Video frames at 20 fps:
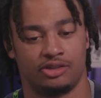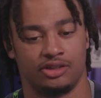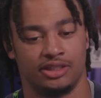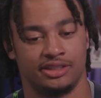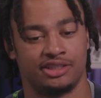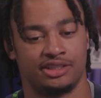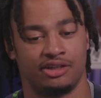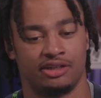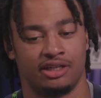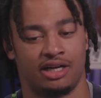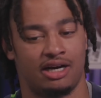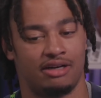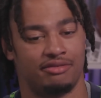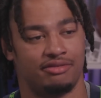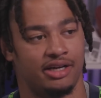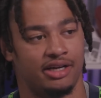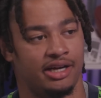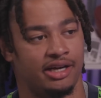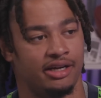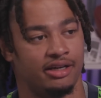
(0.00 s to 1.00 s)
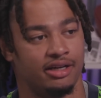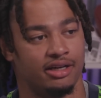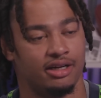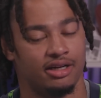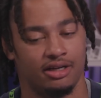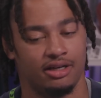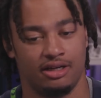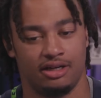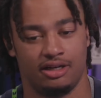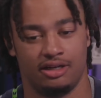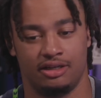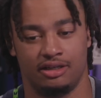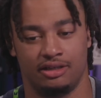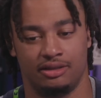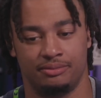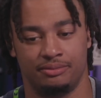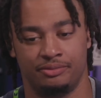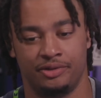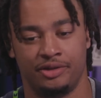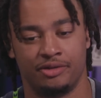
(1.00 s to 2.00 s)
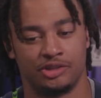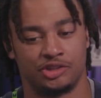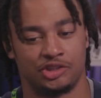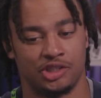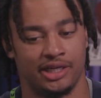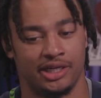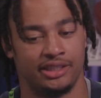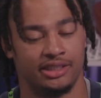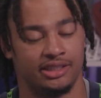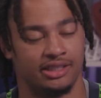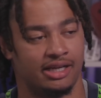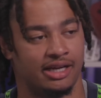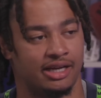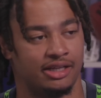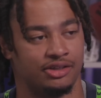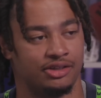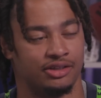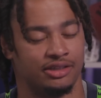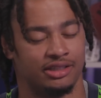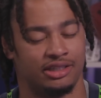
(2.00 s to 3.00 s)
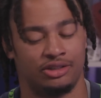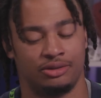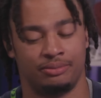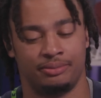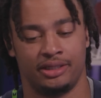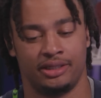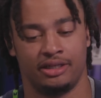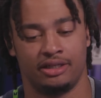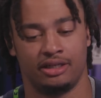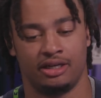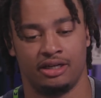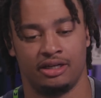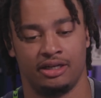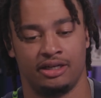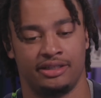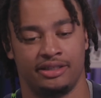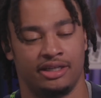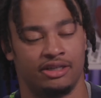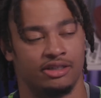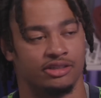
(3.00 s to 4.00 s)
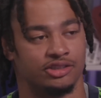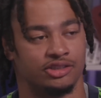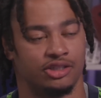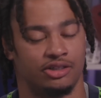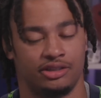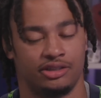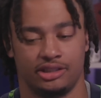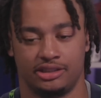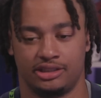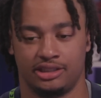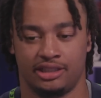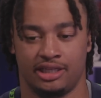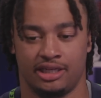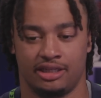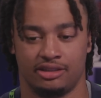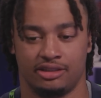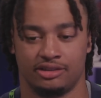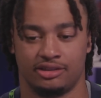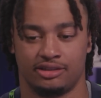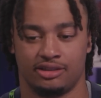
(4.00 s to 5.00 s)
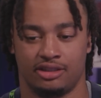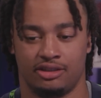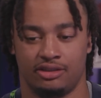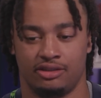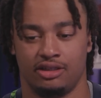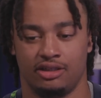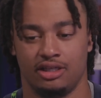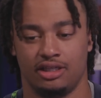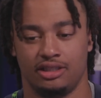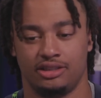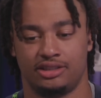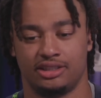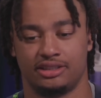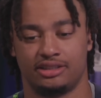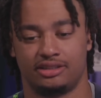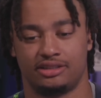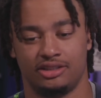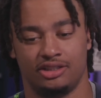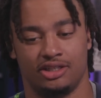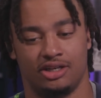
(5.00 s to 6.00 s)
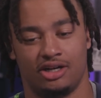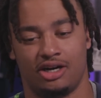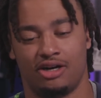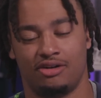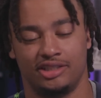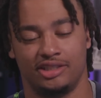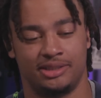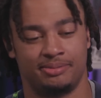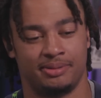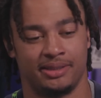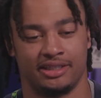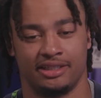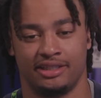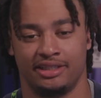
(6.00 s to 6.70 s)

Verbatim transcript: Chris Olave, we were training together a little bit in Arizona together, so just, you know, always picking